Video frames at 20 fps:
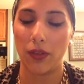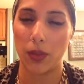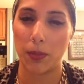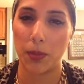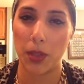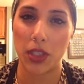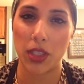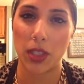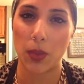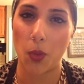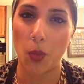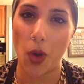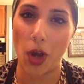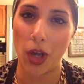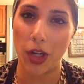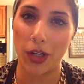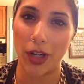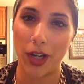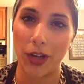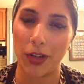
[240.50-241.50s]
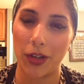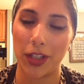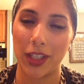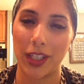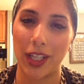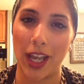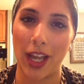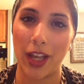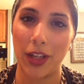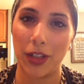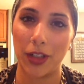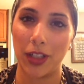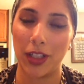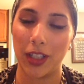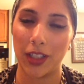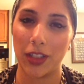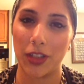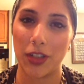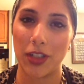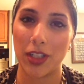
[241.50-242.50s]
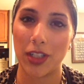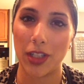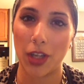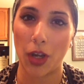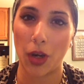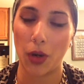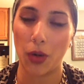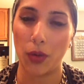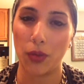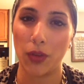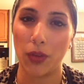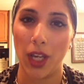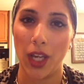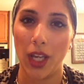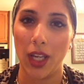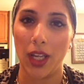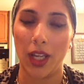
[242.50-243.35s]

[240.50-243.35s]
put some water out on the kettle on your stove,